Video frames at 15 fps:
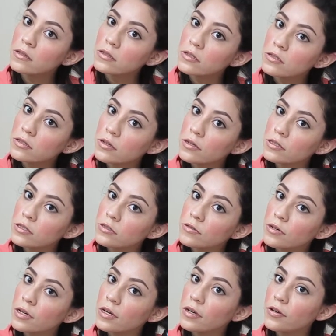you start
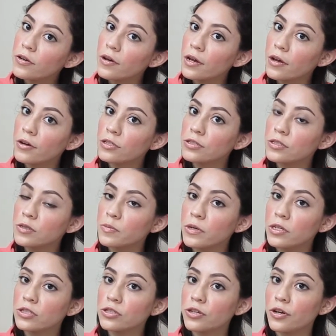straightening your hair, just
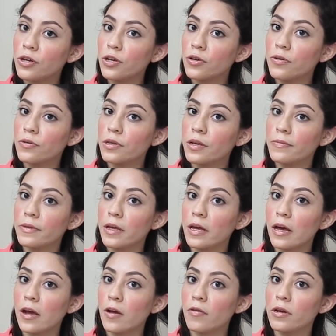make sure you don't leave
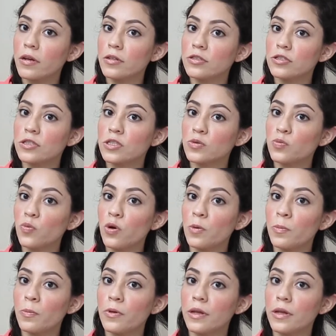the iron in just one